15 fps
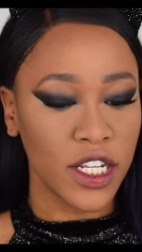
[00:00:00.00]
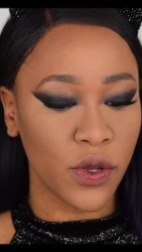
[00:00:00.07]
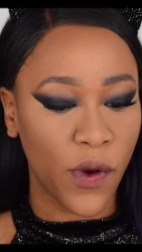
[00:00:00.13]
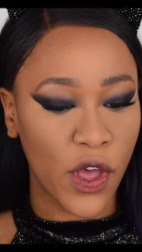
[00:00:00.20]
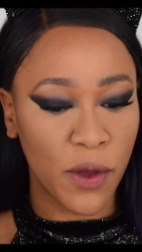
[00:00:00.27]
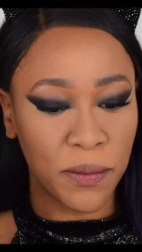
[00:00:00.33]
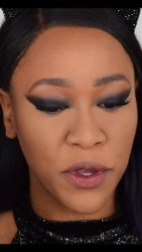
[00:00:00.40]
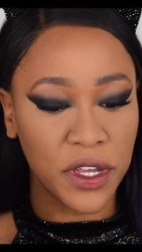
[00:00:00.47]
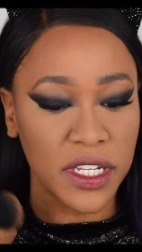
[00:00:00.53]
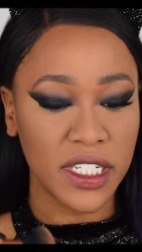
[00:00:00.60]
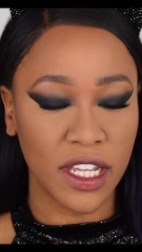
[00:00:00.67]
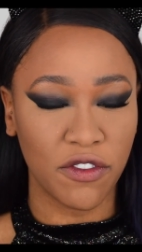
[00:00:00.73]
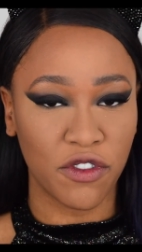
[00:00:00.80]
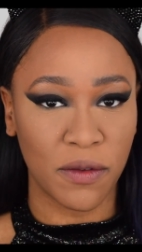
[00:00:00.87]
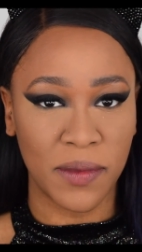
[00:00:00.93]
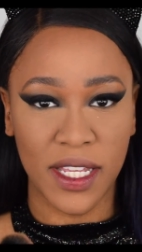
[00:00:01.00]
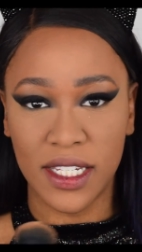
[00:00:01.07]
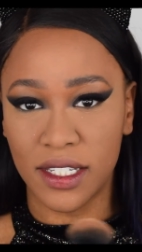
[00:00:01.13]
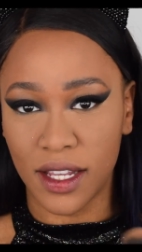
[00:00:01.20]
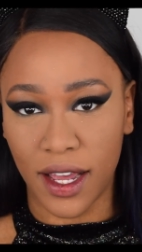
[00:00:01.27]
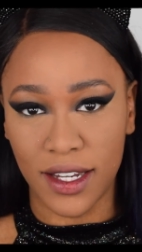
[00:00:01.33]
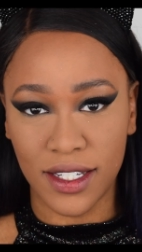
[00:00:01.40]
So I hope you can see from
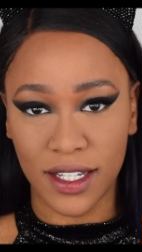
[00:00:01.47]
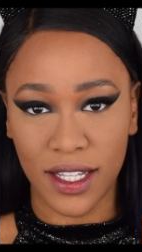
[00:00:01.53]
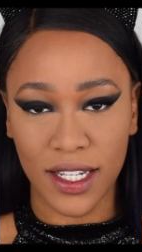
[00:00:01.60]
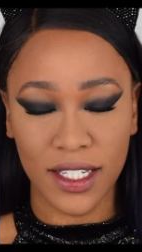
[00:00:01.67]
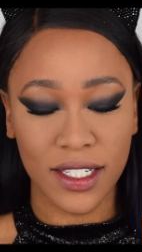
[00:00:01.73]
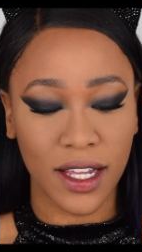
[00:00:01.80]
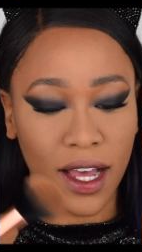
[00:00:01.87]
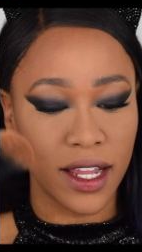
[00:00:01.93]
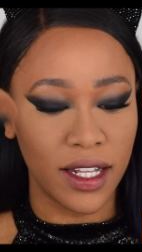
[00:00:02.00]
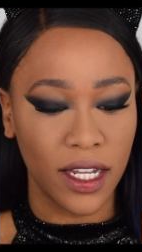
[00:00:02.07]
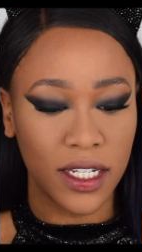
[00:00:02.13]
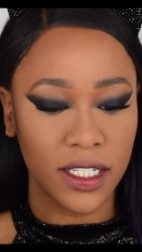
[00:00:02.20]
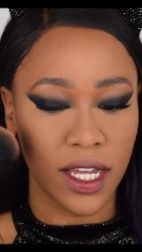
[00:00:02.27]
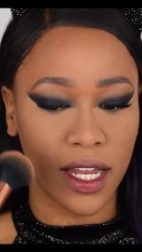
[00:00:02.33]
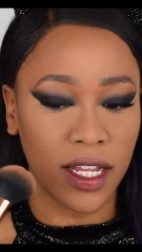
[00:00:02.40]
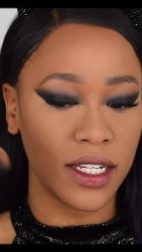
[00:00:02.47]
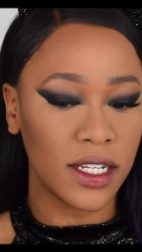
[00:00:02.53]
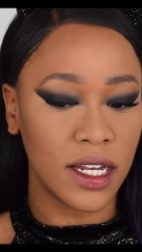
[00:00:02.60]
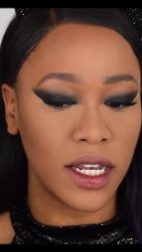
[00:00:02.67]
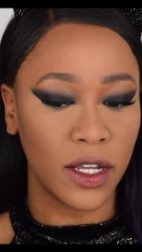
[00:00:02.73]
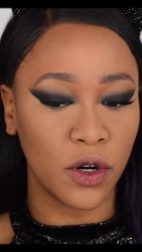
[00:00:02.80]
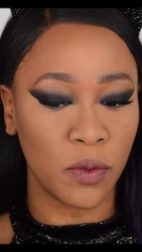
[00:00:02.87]
this side to this side, this side is
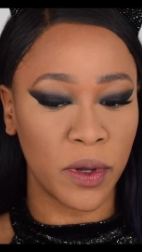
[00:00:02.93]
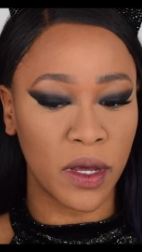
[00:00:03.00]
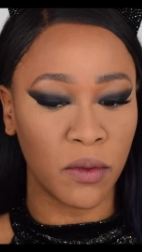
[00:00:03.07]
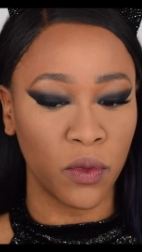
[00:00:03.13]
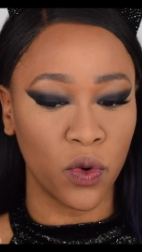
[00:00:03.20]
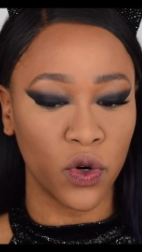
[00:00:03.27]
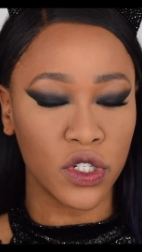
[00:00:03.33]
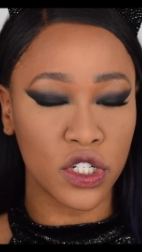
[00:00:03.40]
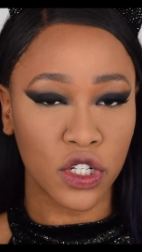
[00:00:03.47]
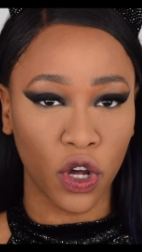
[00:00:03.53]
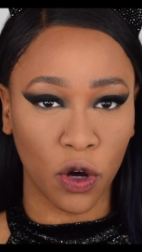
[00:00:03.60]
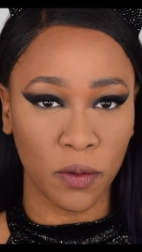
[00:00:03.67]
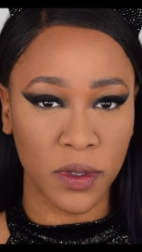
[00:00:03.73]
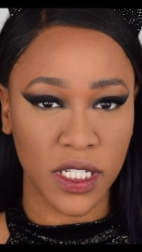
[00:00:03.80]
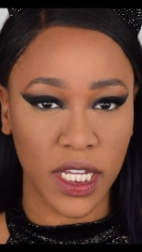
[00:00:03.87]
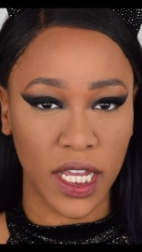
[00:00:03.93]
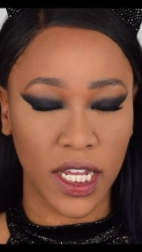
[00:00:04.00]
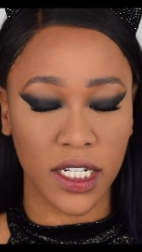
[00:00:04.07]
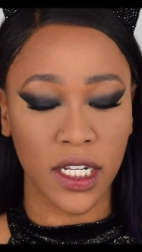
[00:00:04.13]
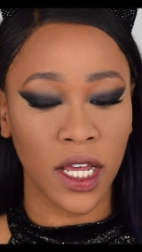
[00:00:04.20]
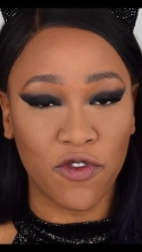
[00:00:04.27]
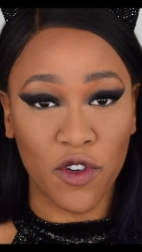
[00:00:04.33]
a little bit more sculpted.